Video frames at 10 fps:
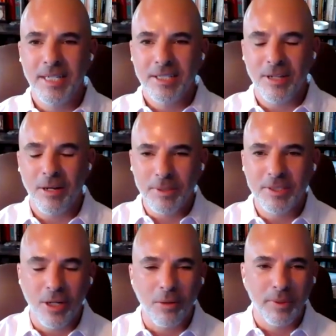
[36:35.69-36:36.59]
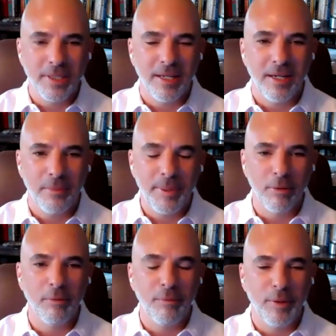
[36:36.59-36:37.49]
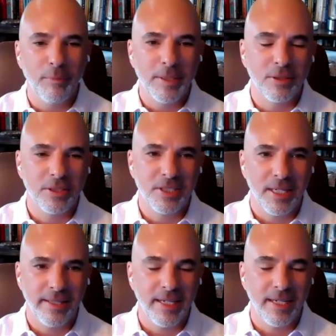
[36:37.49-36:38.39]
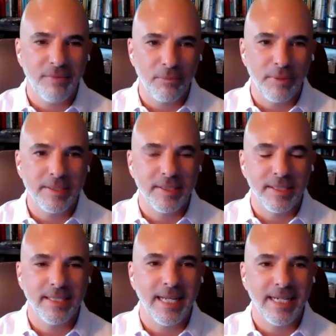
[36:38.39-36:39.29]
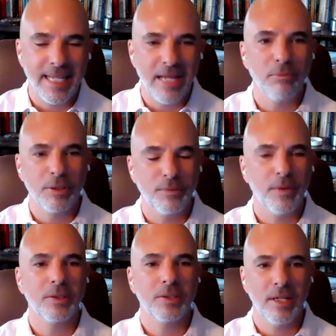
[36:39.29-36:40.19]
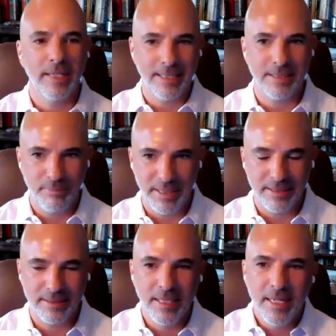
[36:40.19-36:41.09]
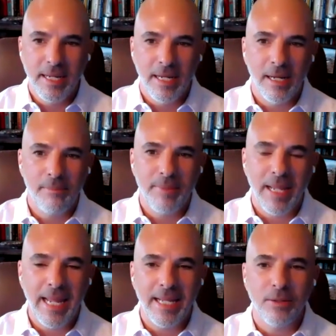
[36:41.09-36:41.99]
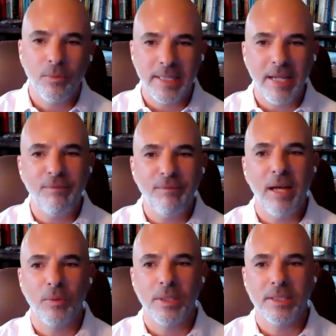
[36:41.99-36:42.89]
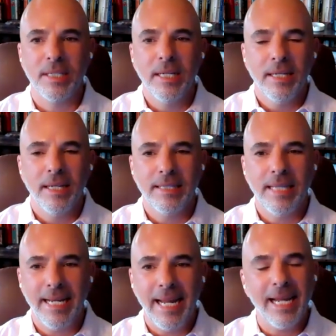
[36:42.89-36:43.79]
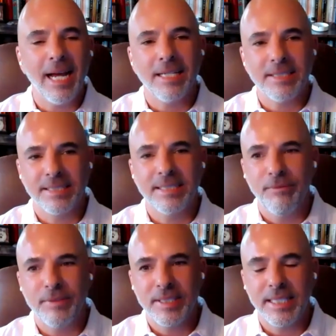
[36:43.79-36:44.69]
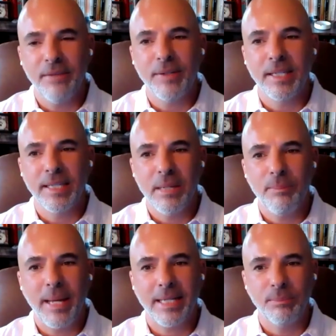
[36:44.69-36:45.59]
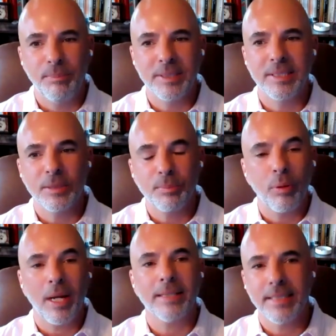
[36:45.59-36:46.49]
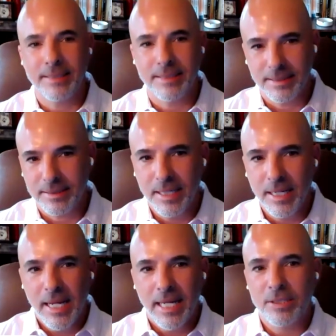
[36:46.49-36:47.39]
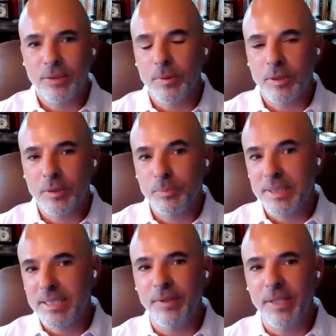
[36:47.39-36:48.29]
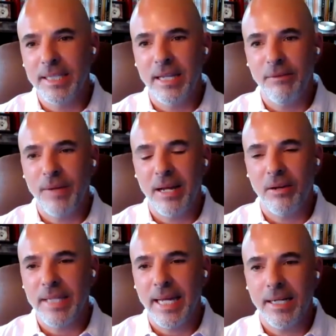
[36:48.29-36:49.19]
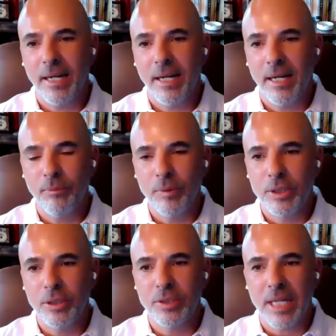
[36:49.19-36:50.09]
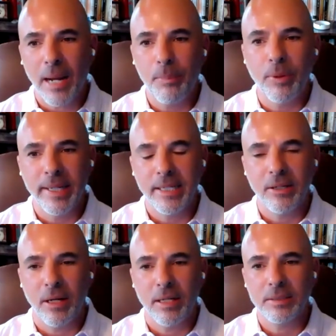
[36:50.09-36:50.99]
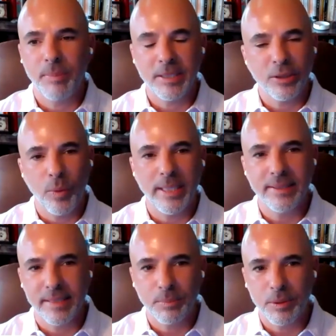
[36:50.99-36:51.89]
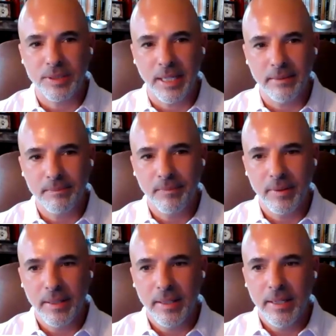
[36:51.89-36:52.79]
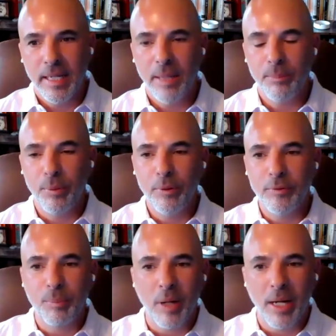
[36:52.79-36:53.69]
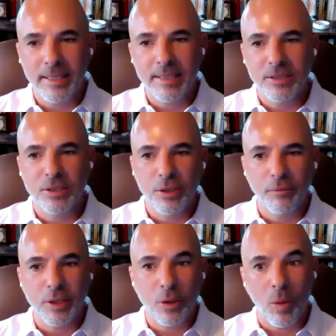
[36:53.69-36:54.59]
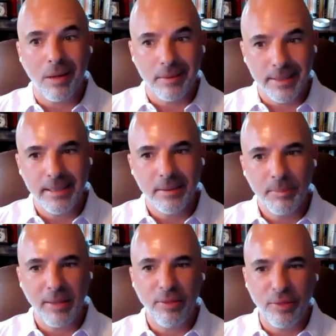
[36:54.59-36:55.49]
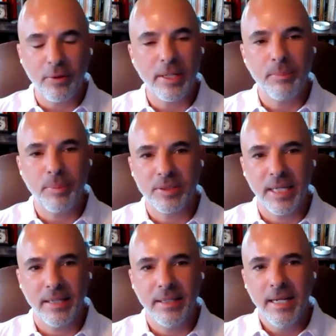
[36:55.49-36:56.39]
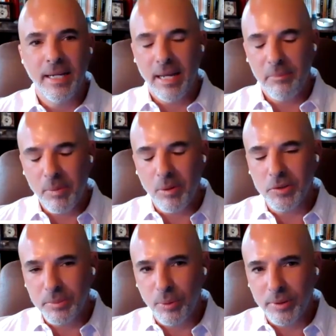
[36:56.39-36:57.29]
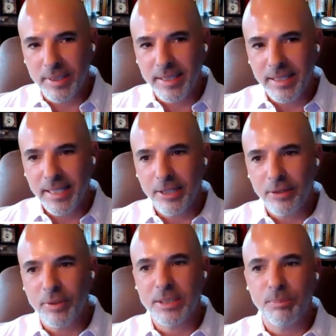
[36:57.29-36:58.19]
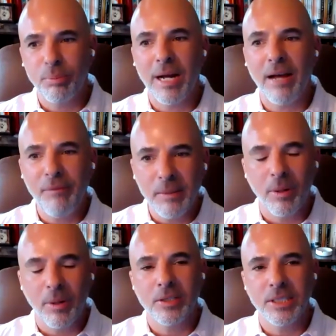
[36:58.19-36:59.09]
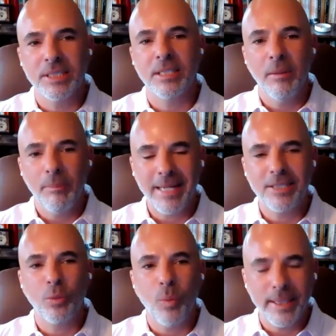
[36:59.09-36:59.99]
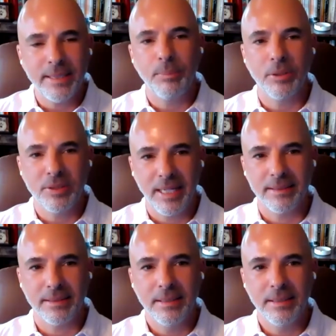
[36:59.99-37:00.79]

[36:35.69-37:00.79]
So I want to start with a peer-reviewed research study that I found recently that, again, was focused on SMBs. And what they found was that AI significantly impacts business processes. And so specifically, they found that it reduced operating costs by 26%, improved product and service quality by 30%, and most importantly, increased profit margins by 20%.